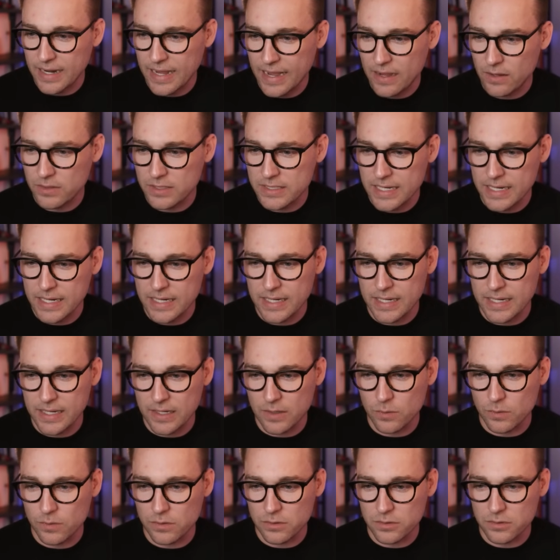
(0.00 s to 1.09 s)
outdated
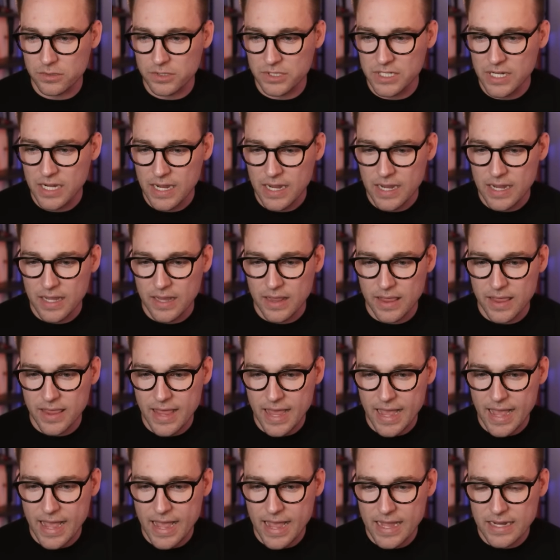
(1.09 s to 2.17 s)
equals
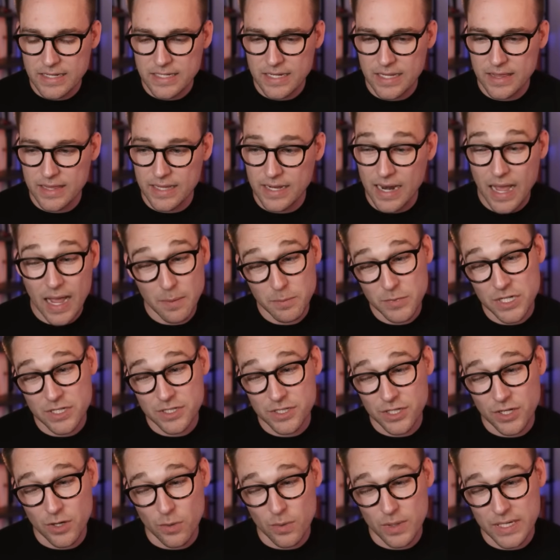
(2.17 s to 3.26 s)
that, and then I'm
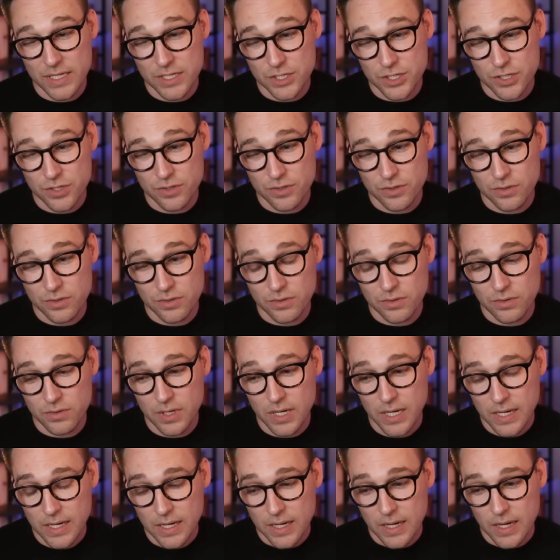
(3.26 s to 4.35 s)
just going to
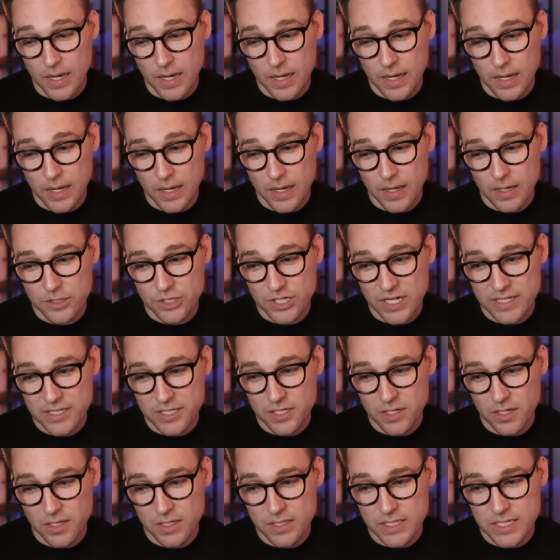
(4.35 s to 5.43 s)

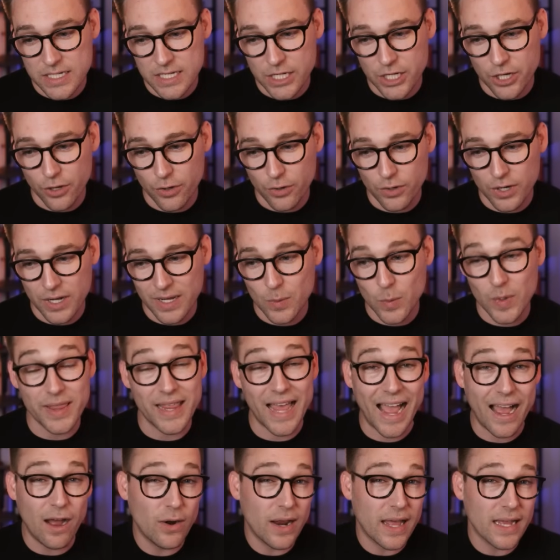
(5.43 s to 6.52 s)
JSON decode it
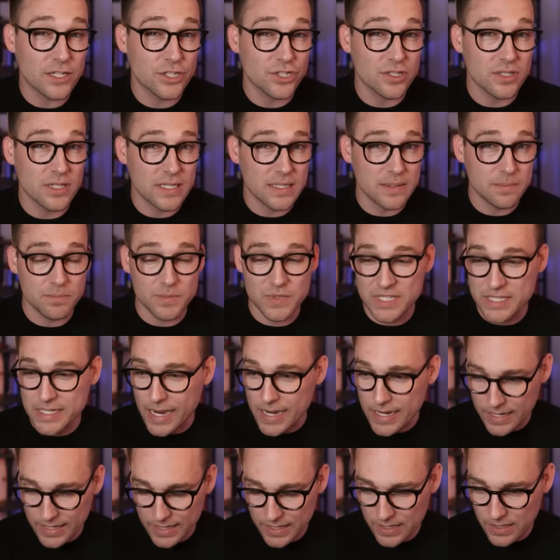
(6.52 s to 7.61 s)
without actually
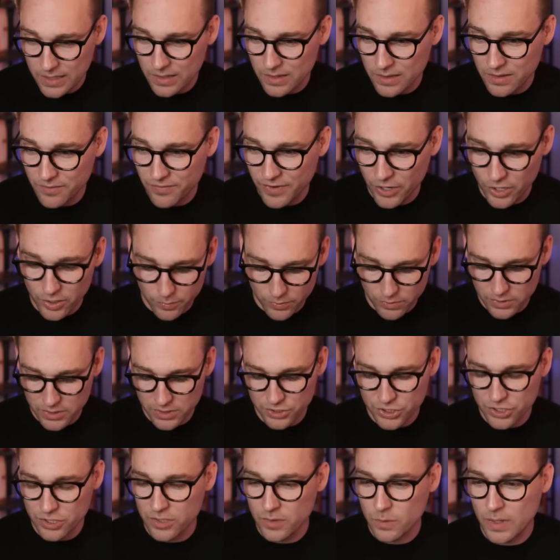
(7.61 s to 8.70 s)
setting the variable, and I'll
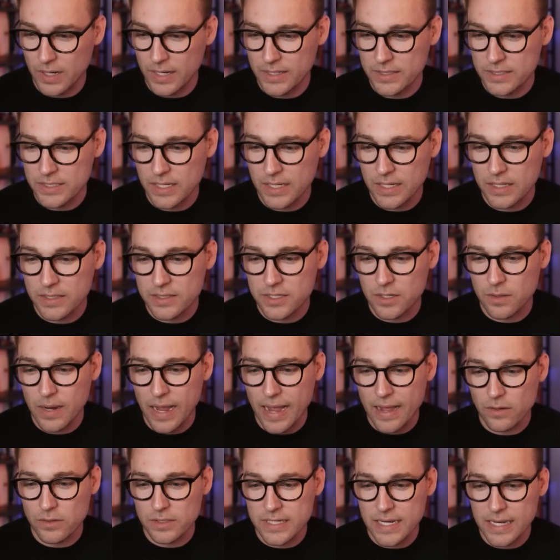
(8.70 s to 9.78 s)
show you why in a second. So
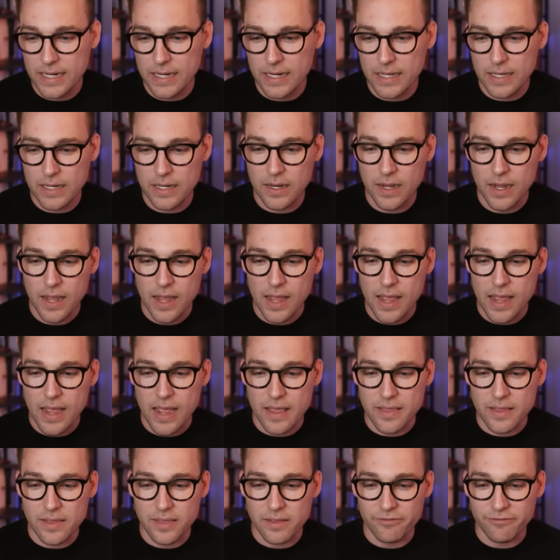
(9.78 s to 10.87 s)
outdated,
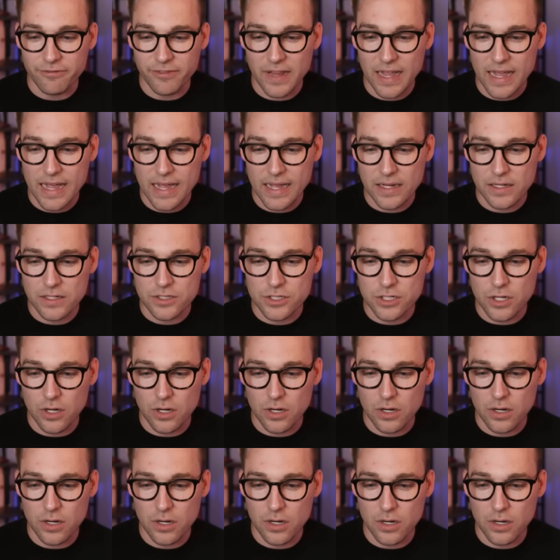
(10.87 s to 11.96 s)
and then the flags
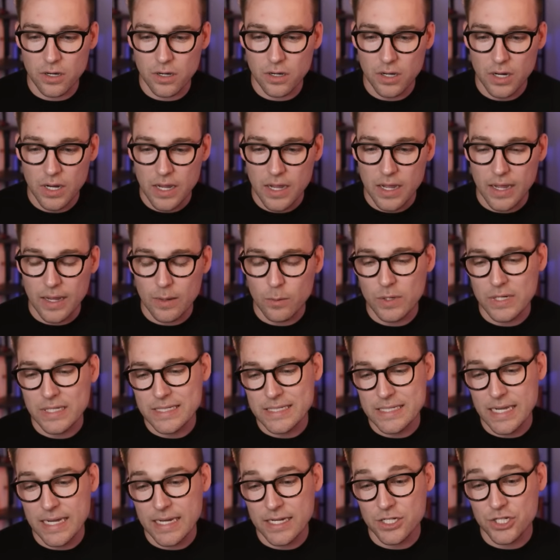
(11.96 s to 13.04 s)
are, I want to
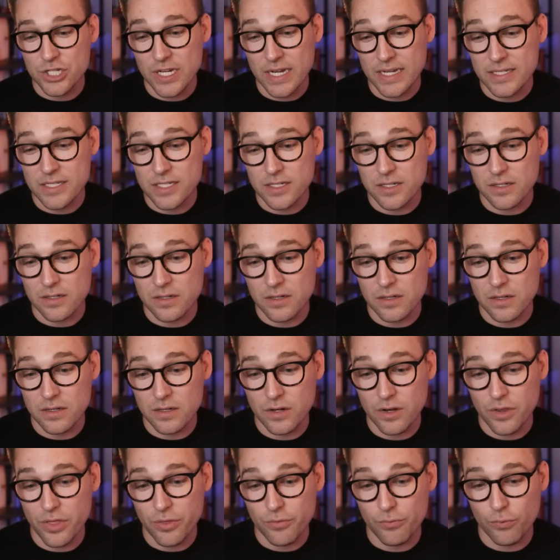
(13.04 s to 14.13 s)
say
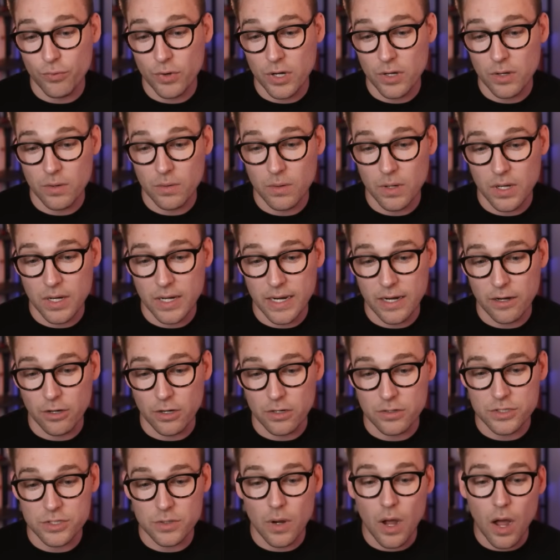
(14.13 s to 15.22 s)
JSON throw on
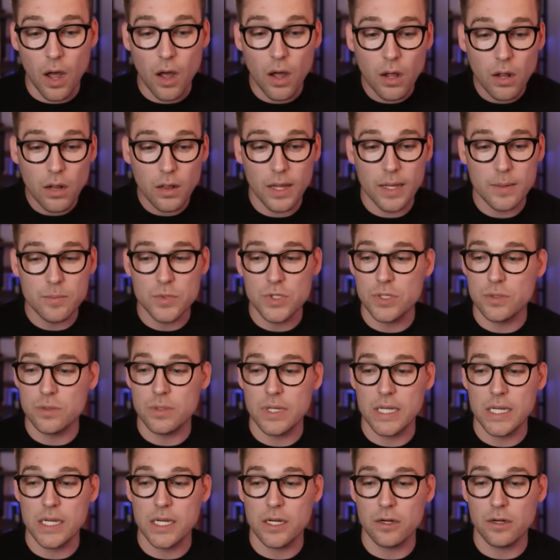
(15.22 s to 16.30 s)
error. So all I'm
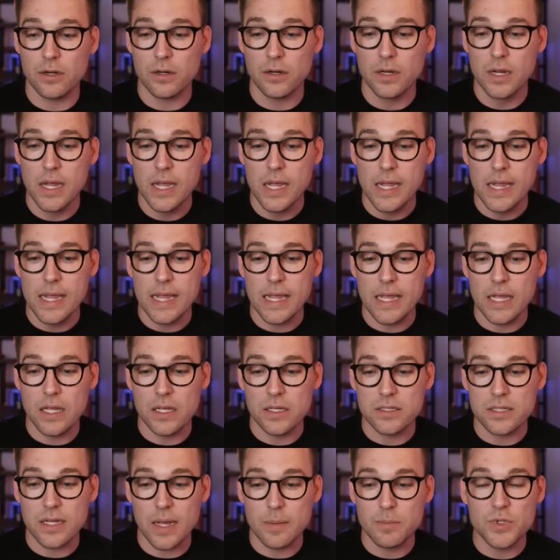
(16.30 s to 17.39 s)
doing here
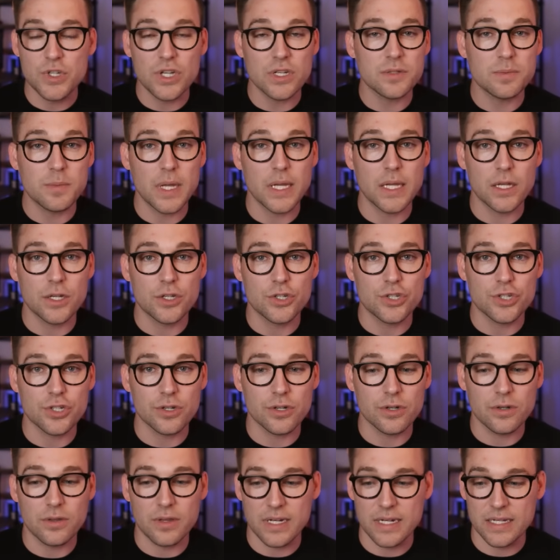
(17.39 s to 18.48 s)
is I'm just making
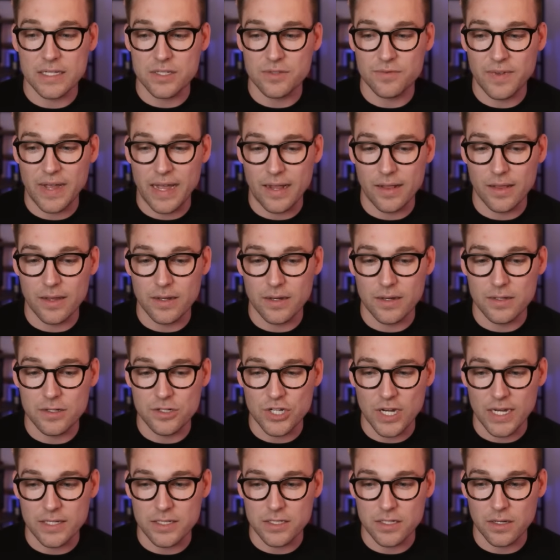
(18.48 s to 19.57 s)
sure that it's valid
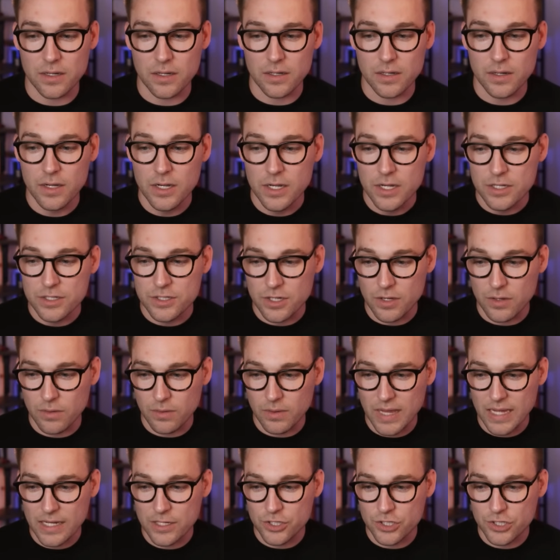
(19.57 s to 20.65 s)
JSON. So
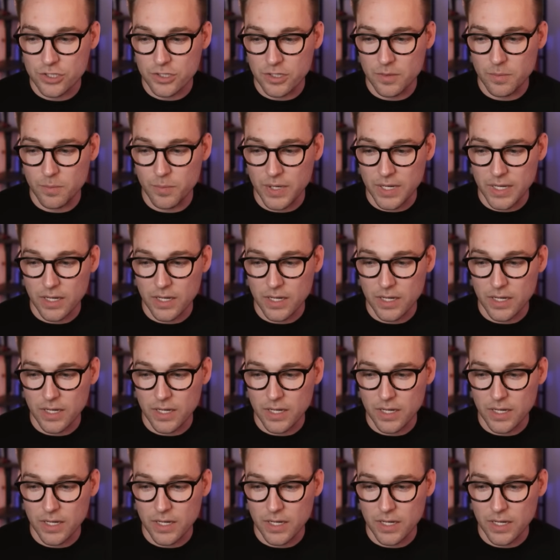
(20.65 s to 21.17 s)
that should be